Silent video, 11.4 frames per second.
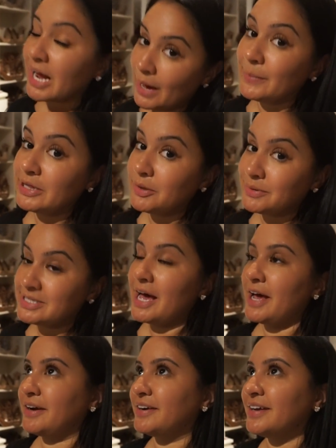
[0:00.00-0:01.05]
I'm a little
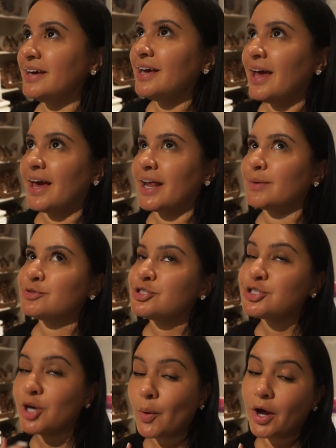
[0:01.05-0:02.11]
tired and I'm
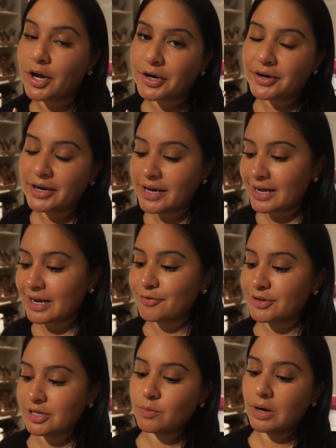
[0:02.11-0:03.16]
so hungry and I
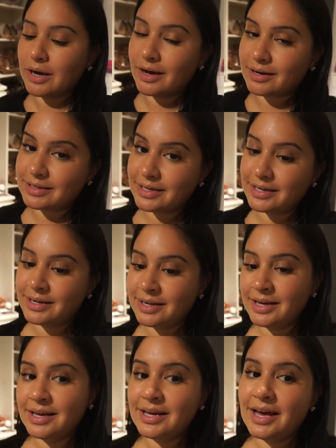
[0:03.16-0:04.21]
really want Jardin.
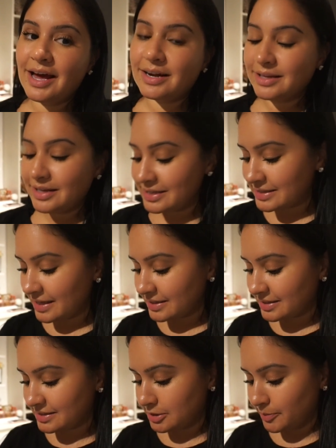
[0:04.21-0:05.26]
Jardin is like
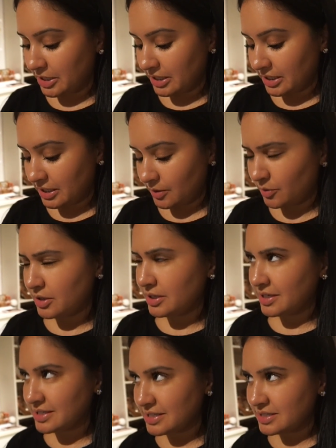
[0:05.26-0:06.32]
this Dominican, well,
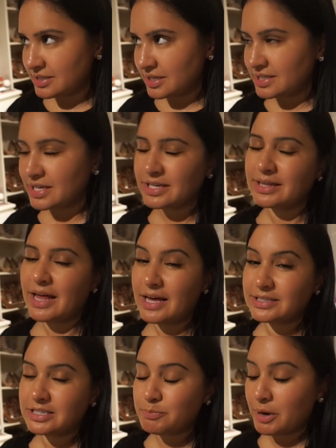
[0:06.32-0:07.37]
is it? It's like a
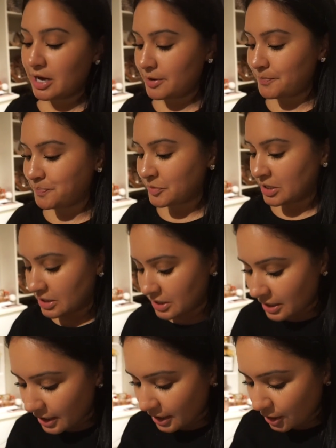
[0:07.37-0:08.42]
Latin spot
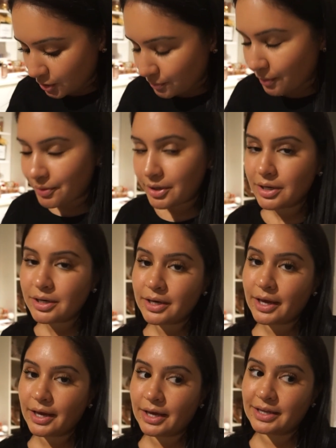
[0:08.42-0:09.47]
in Corona
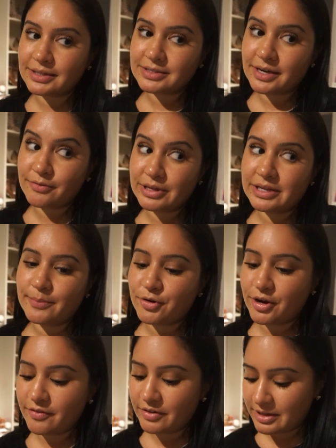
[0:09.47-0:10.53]
and I really am
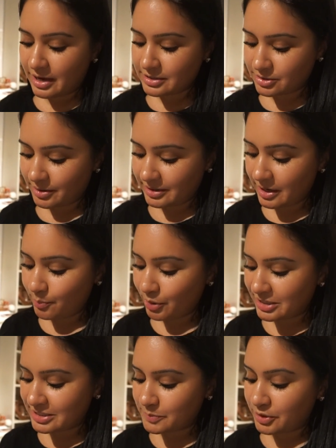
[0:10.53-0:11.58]
craving that. So I think
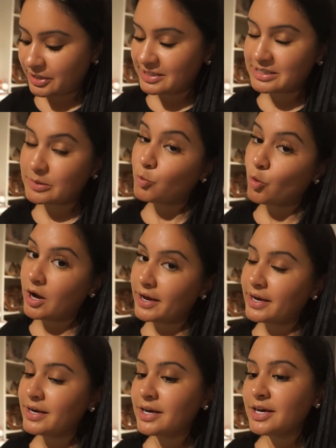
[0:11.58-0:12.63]
Brenda's bringing some
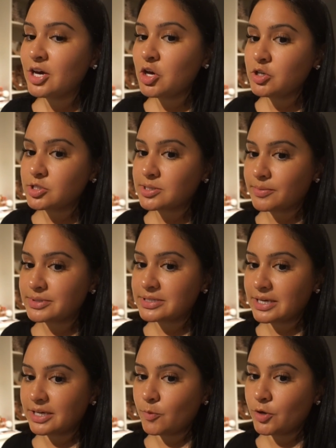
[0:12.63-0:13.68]
wine. So I was
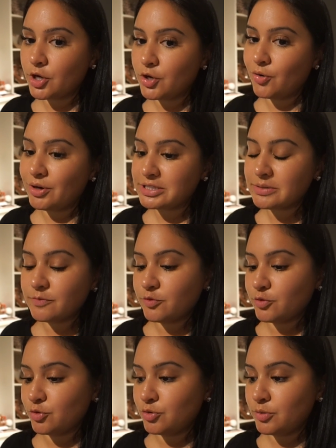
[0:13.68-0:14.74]
thinking we could go get some
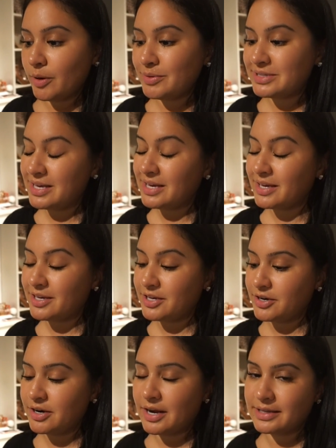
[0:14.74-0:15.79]
food, maybe take it
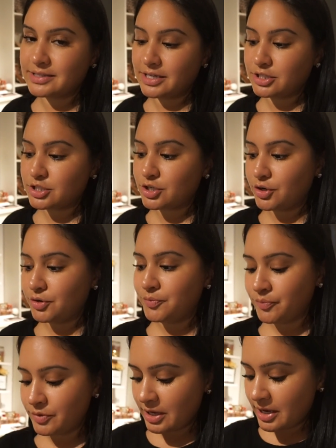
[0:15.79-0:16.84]
here, like take it to
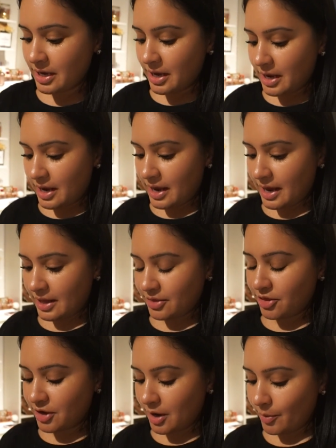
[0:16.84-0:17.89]
go. And the
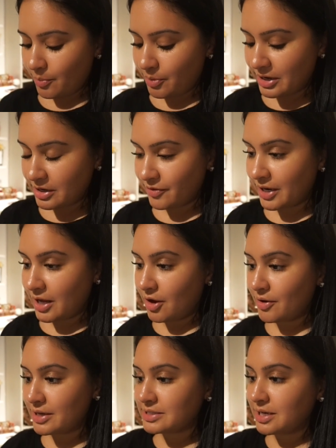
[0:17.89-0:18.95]
thing about Brenda right
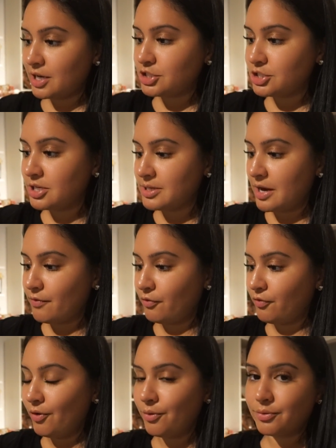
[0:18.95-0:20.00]
now is that she doesn't have a
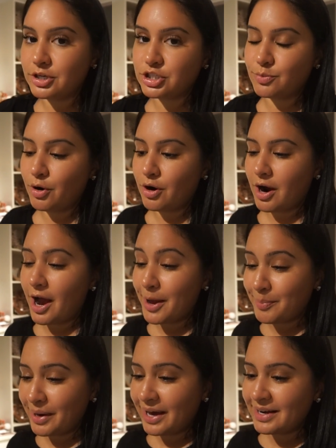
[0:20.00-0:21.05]
phone. She brought her
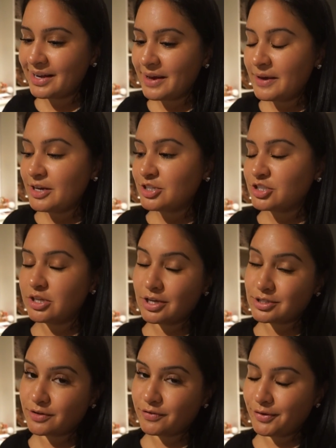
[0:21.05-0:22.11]
iPad, she
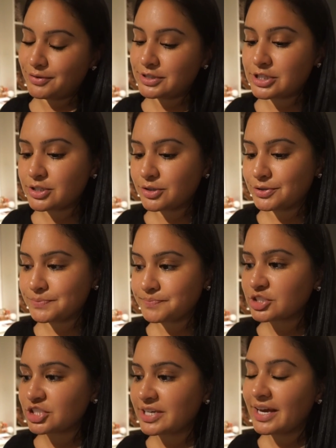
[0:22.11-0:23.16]
lost her phone, so
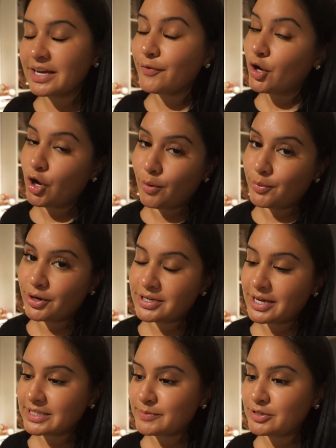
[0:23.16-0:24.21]
she can't even call me or
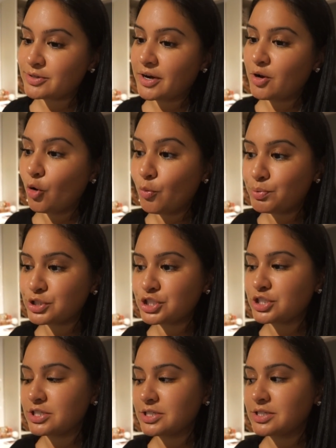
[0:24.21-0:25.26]
text me. So I hope
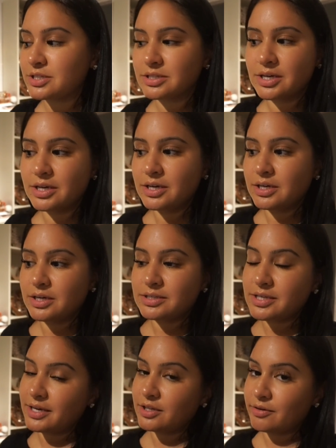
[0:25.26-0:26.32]
she's
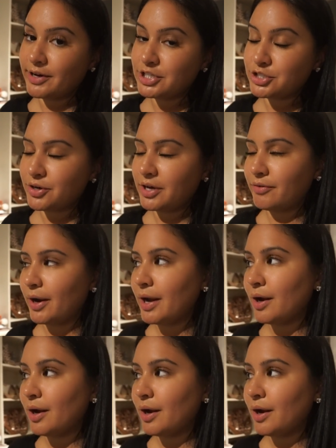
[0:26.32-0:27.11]
taking the right train right